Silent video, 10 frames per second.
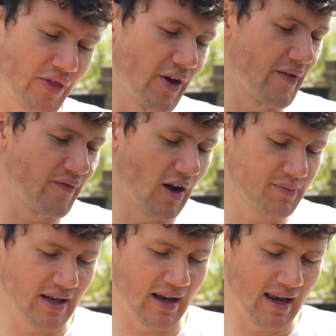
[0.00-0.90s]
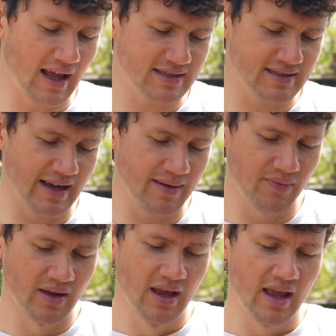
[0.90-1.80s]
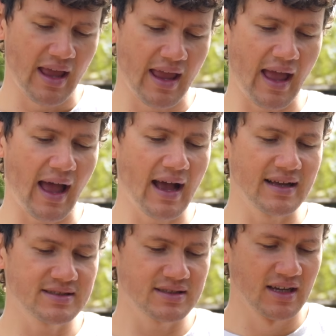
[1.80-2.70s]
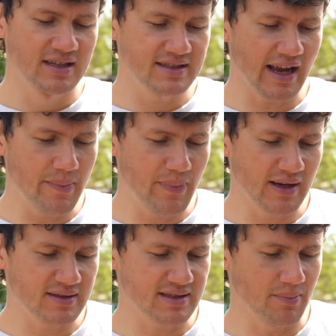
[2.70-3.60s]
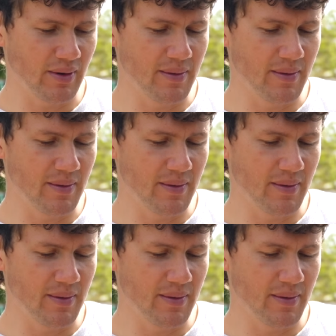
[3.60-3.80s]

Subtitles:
35% elastane. It has taping simply